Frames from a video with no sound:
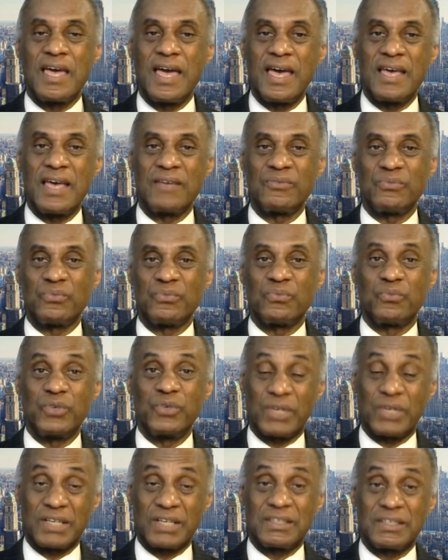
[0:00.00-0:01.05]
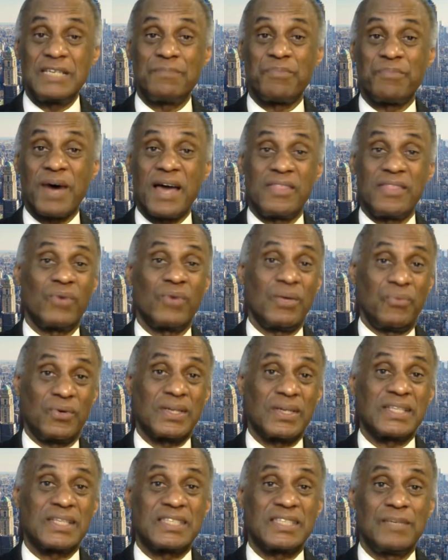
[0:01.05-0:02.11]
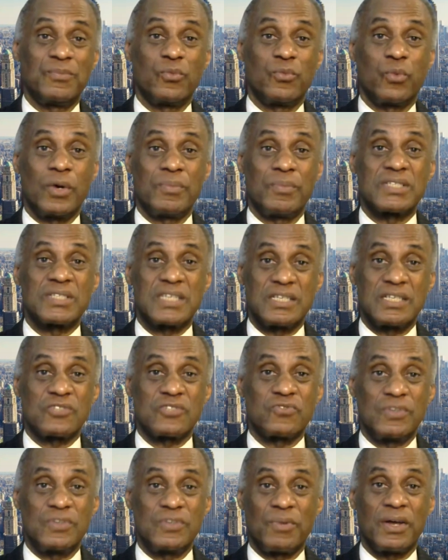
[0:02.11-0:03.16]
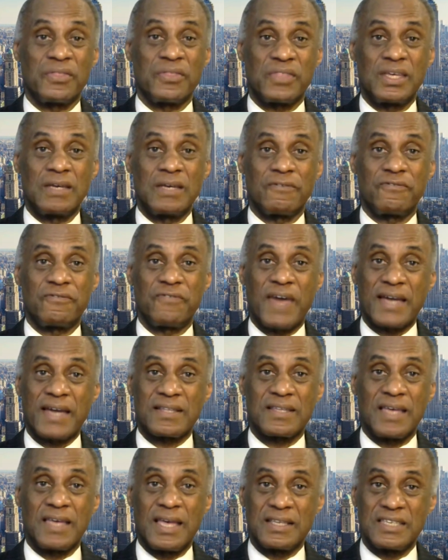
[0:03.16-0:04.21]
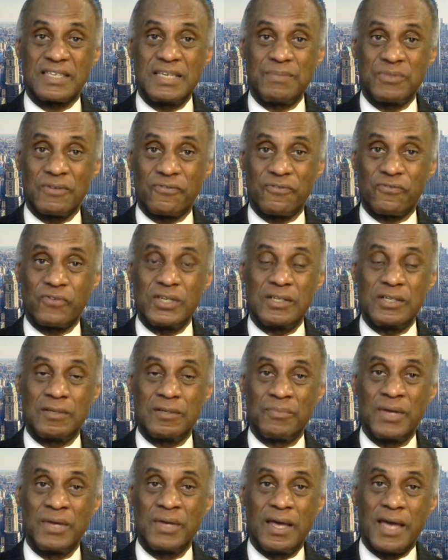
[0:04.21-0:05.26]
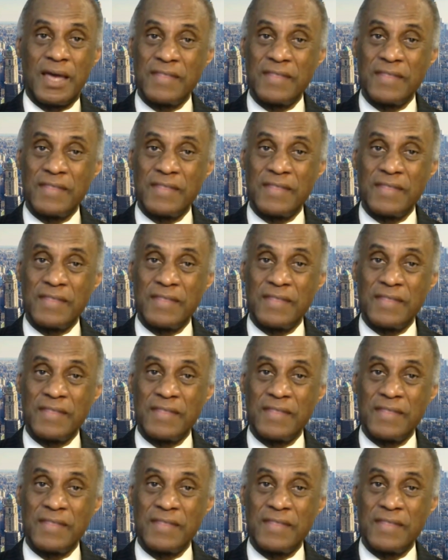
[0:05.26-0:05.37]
And we want to keep, by the way, we want to keep Women's History Month in effect and keep the freedom